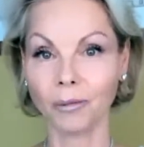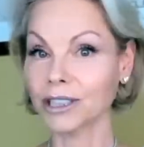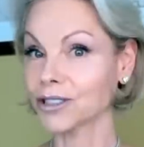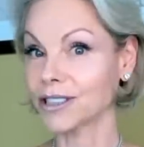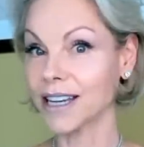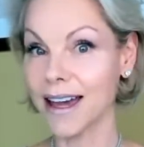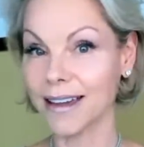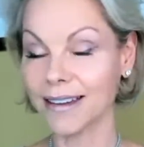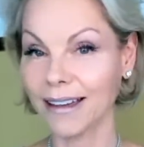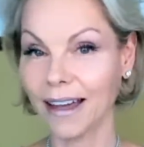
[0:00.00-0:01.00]
Well,
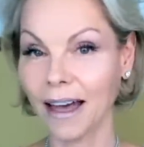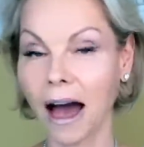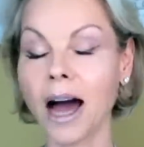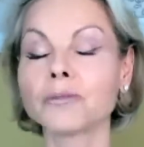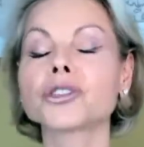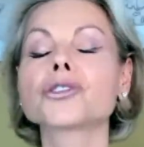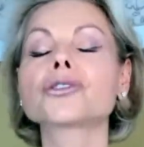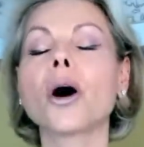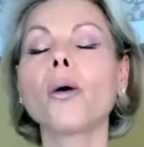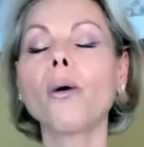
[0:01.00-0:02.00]
today, I'm
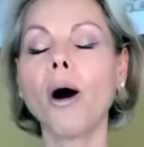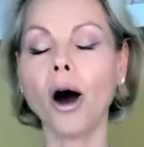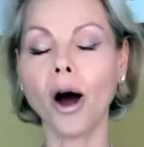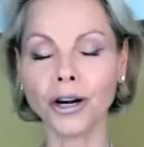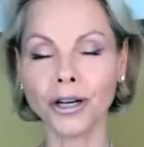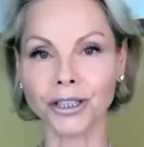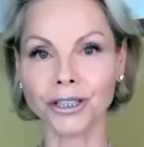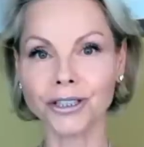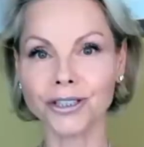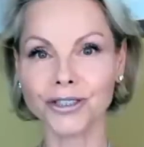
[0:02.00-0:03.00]
so
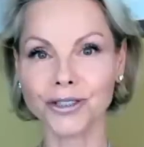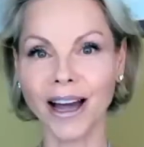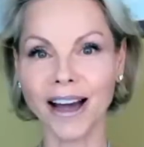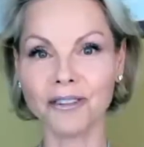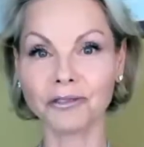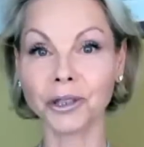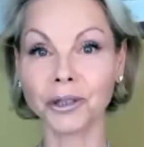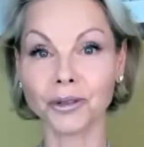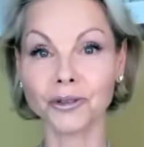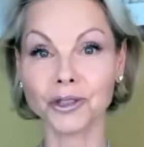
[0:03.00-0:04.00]
honored to have
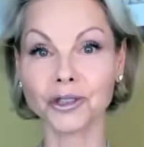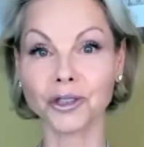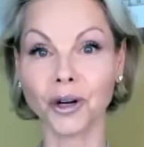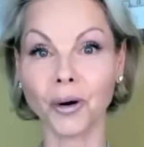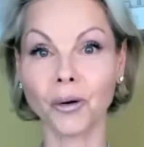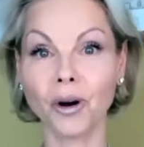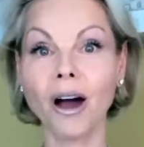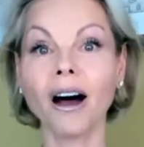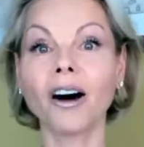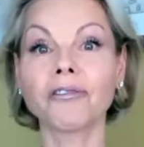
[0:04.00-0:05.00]
here on the show
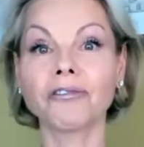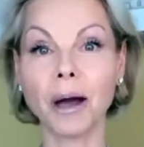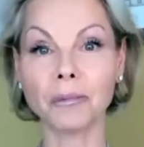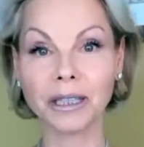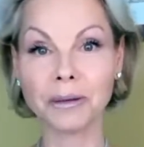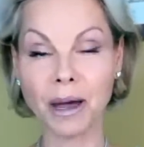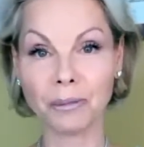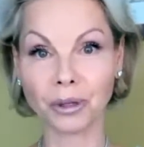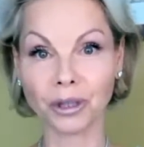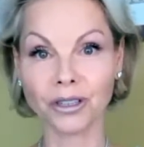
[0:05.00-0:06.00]
a family
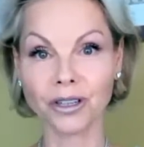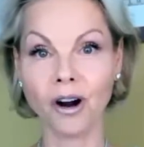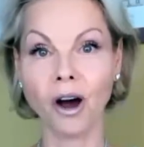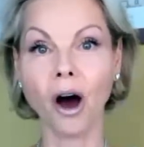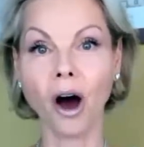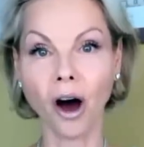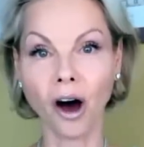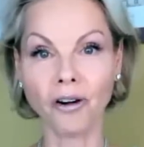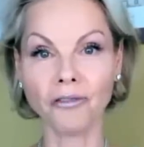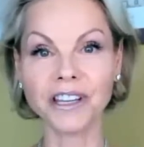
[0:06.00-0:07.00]
member
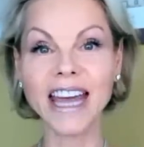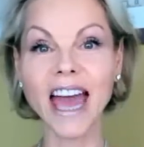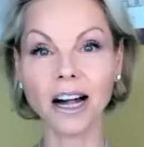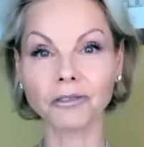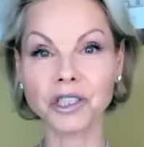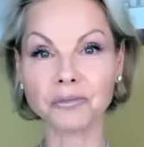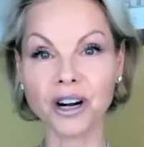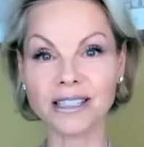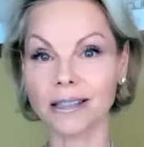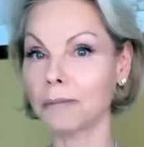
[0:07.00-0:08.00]
of the Elvis
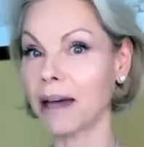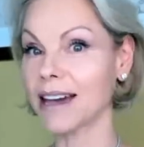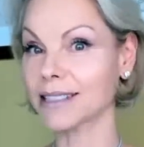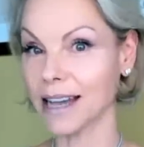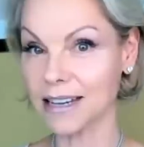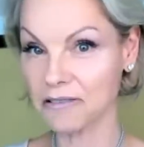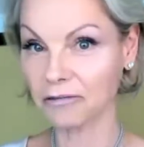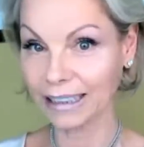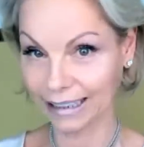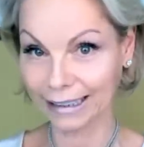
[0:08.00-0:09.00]
Presley, may I say
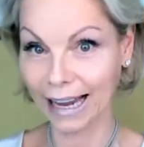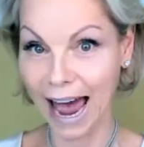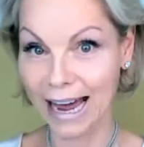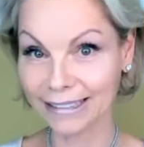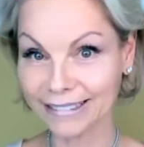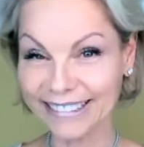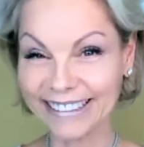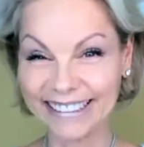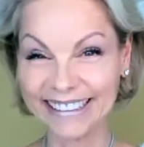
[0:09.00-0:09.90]
even clan,